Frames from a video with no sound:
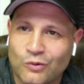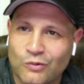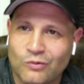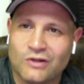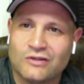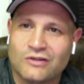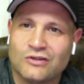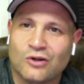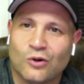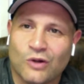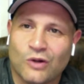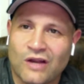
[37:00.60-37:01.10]
we would
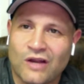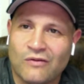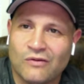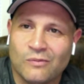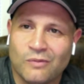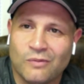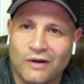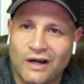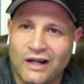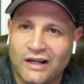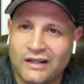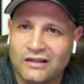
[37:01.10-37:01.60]
have told
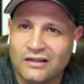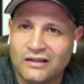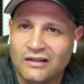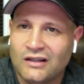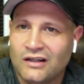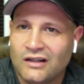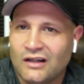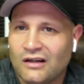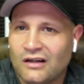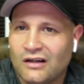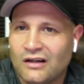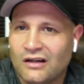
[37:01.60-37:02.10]
everybody,
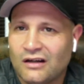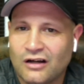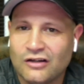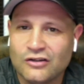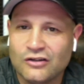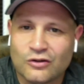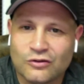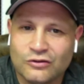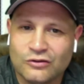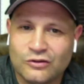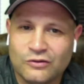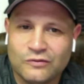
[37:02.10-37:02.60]
oh,
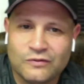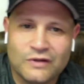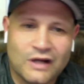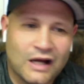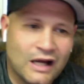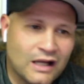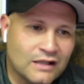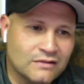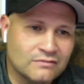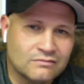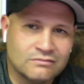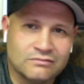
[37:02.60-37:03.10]
you've
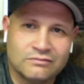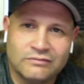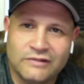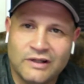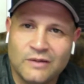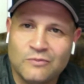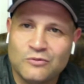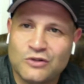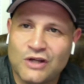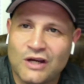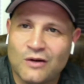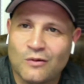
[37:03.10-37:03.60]
got
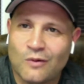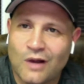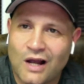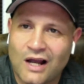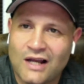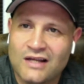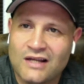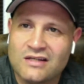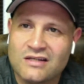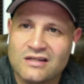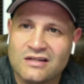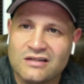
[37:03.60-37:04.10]
MJ
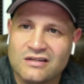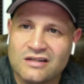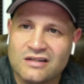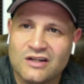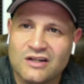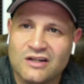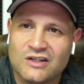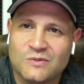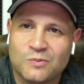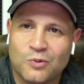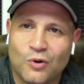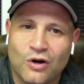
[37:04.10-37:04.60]
Rice and
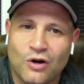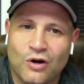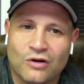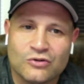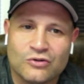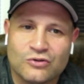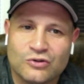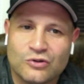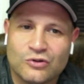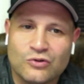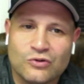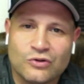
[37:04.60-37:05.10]
Dennis
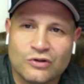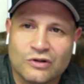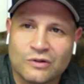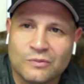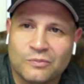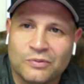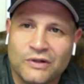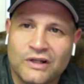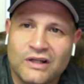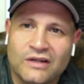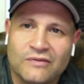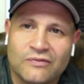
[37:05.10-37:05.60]
Parker Jr.
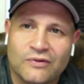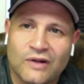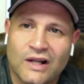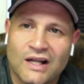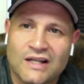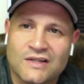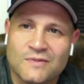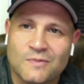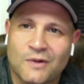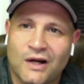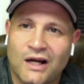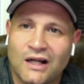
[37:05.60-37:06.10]
competing for
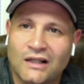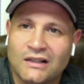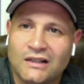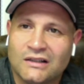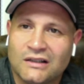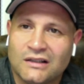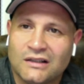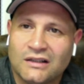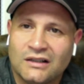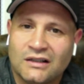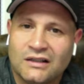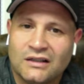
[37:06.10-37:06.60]
that spot.
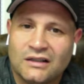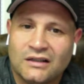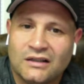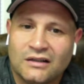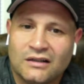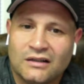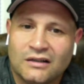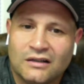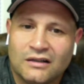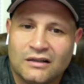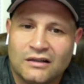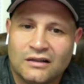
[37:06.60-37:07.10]

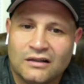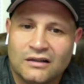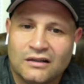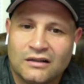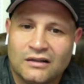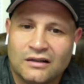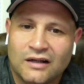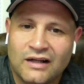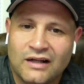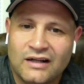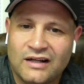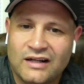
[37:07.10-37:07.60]

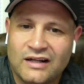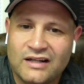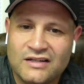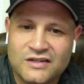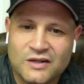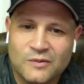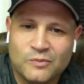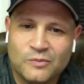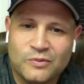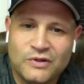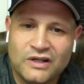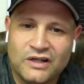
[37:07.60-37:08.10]
And it ends
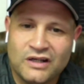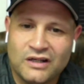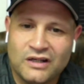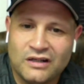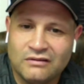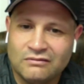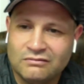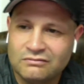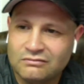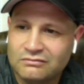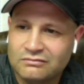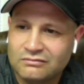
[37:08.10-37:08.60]
up
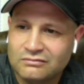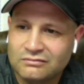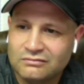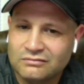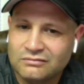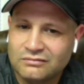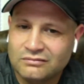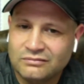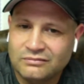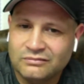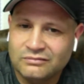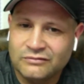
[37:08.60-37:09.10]
being
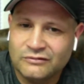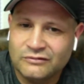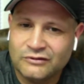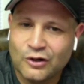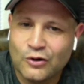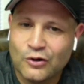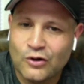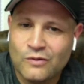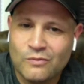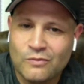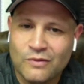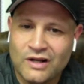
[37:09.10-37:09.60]

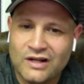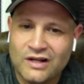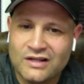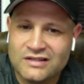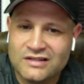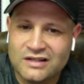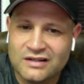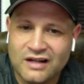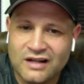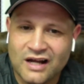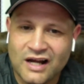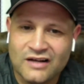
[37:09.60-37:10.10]
30
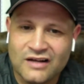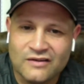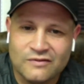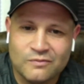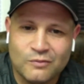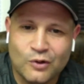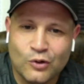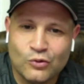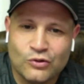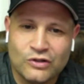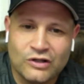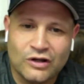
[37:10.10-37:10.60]
minutes a night of
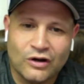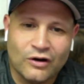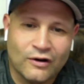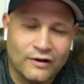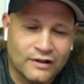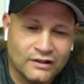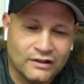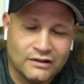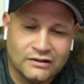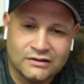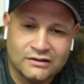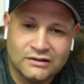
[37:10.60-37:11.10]
Mo
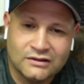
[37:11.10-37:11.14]
Diarra.